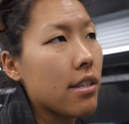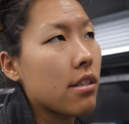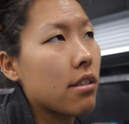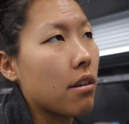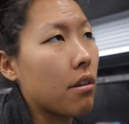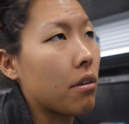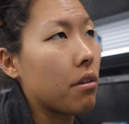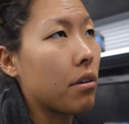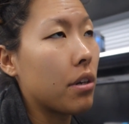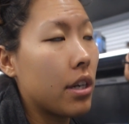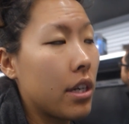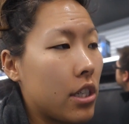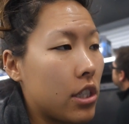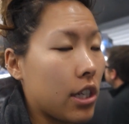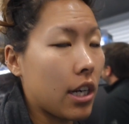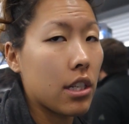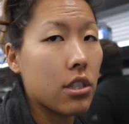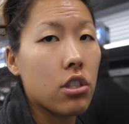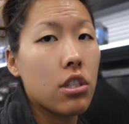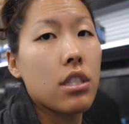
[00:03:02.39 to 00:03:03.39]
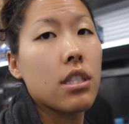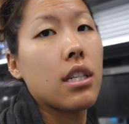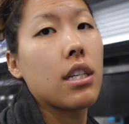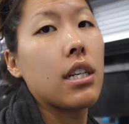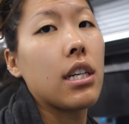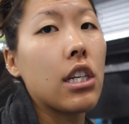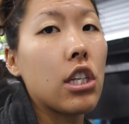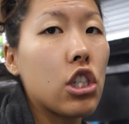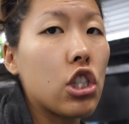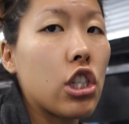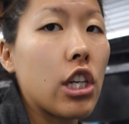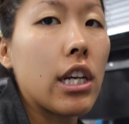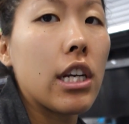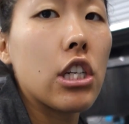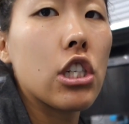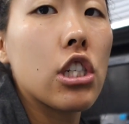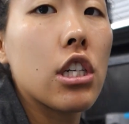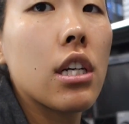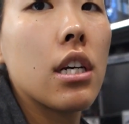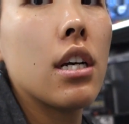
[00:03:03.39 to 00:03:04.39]
So John's just gonna
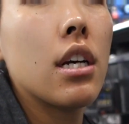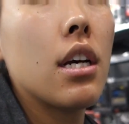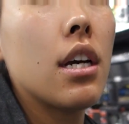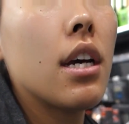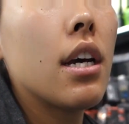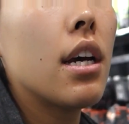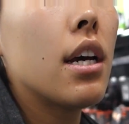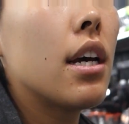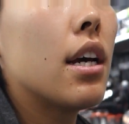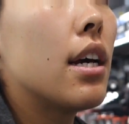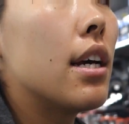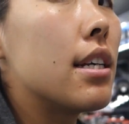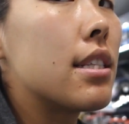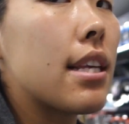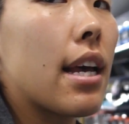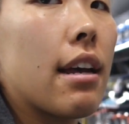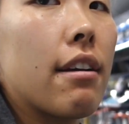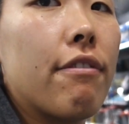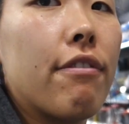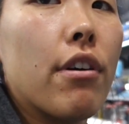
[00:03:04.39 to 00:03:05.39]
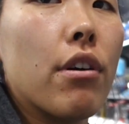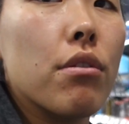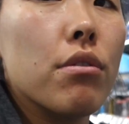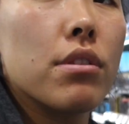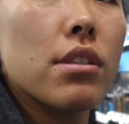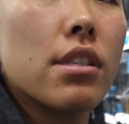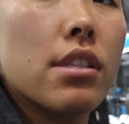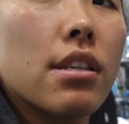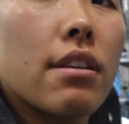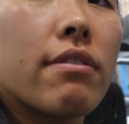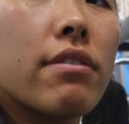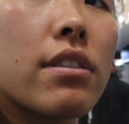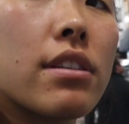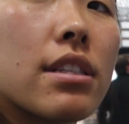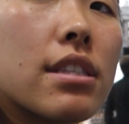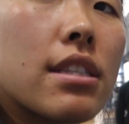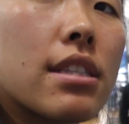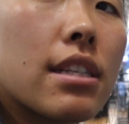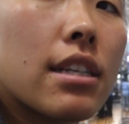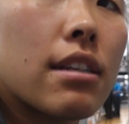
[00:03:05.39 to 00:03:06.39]
exchange his headphones.
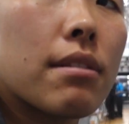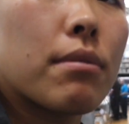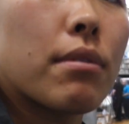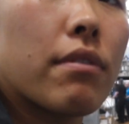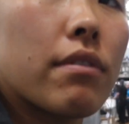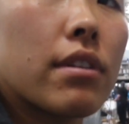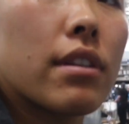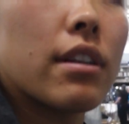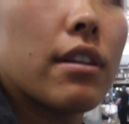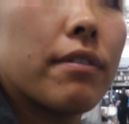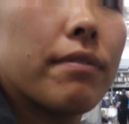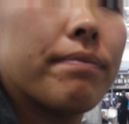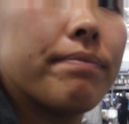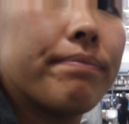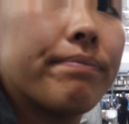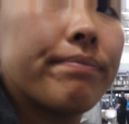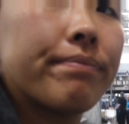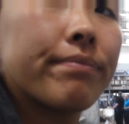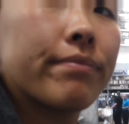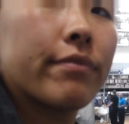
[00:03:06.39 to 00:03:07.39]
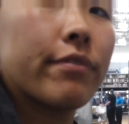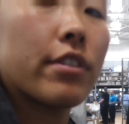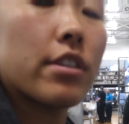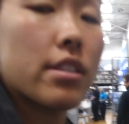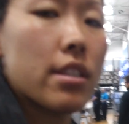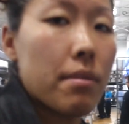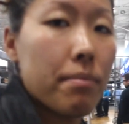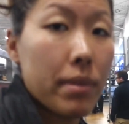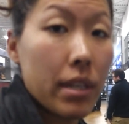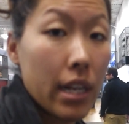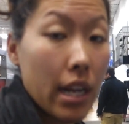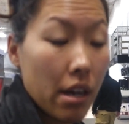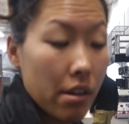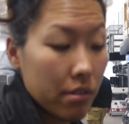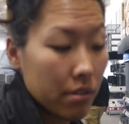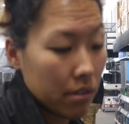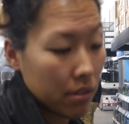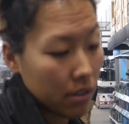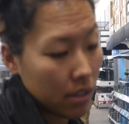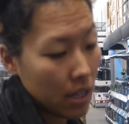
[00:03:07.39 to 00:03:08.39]
See him over there for something
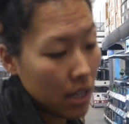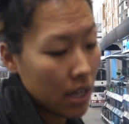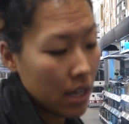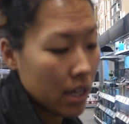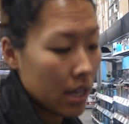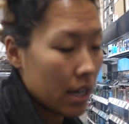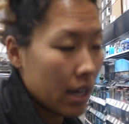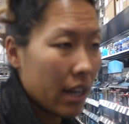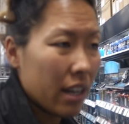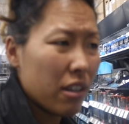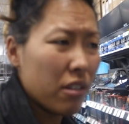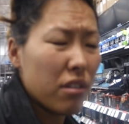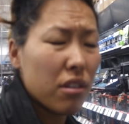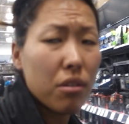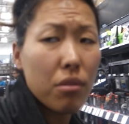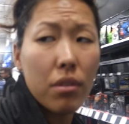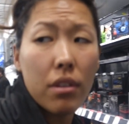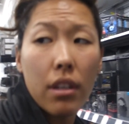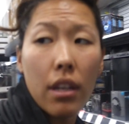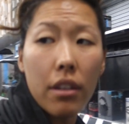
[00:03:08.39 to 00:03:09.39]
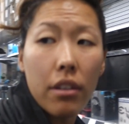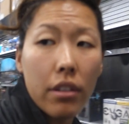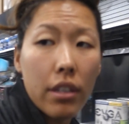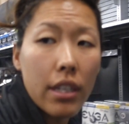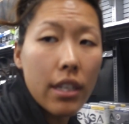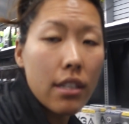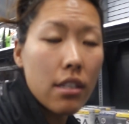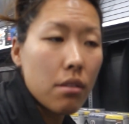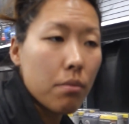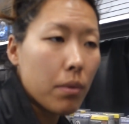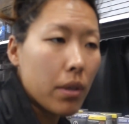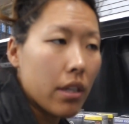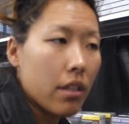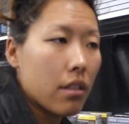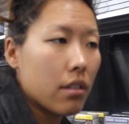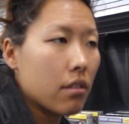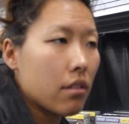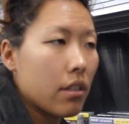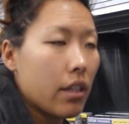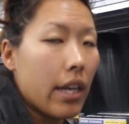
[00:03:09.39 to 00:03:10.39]
else. I don't know where the other kids
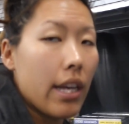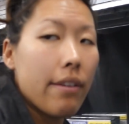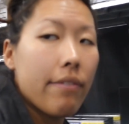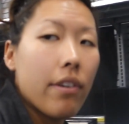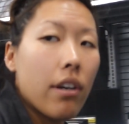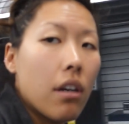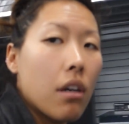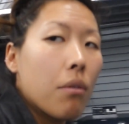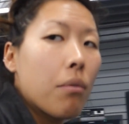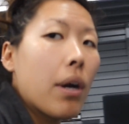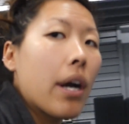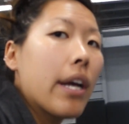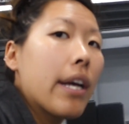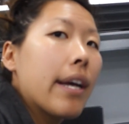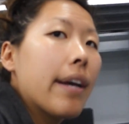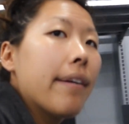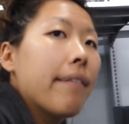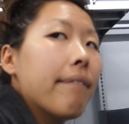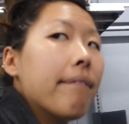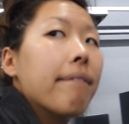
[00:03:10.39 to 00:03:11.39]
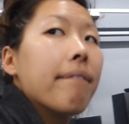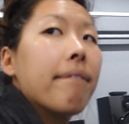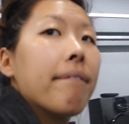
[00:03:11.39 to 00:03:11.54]
went. Ava, Wyatt.